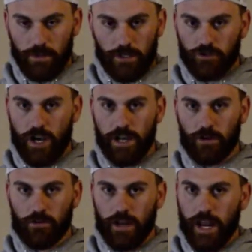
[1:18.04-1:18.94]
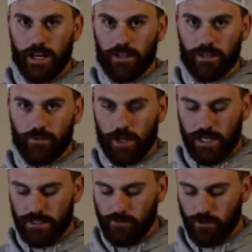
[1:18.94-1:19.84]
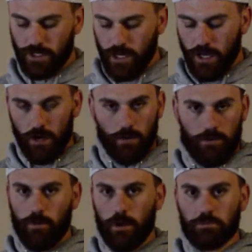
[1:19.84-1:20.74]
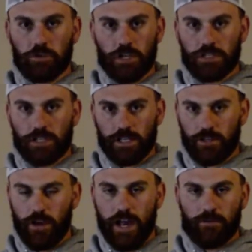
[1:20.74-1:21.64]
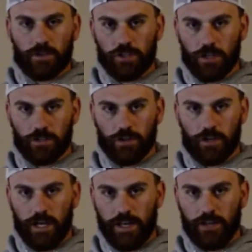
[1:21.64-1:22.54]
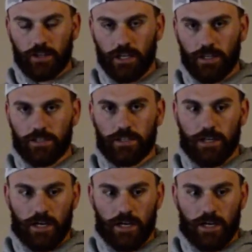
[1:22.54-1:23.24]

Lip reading: try out 80 different kinds of boots. But from just like your average hunter, I elk hunt